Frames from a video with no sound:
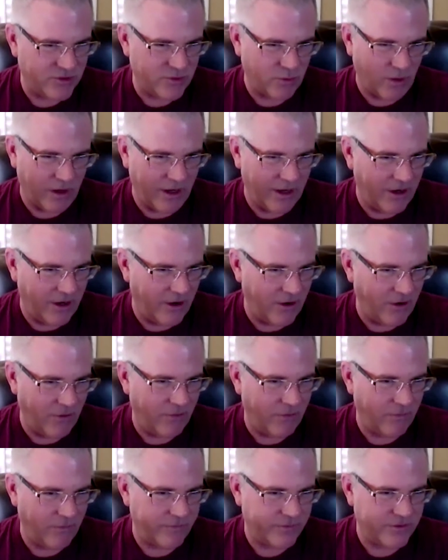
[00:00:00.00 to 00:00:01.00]

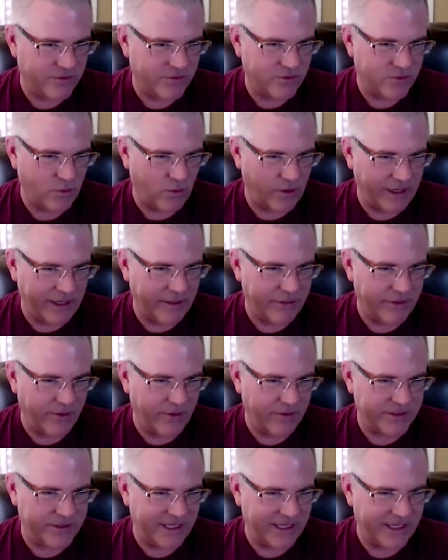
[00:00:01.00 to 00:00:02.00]
twelve, twenty
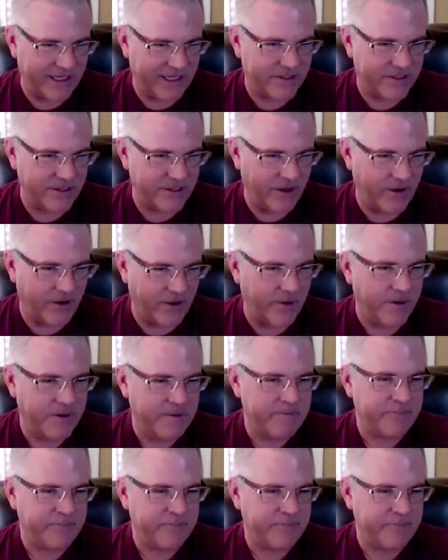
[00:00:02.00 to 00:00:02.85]
thirteen. So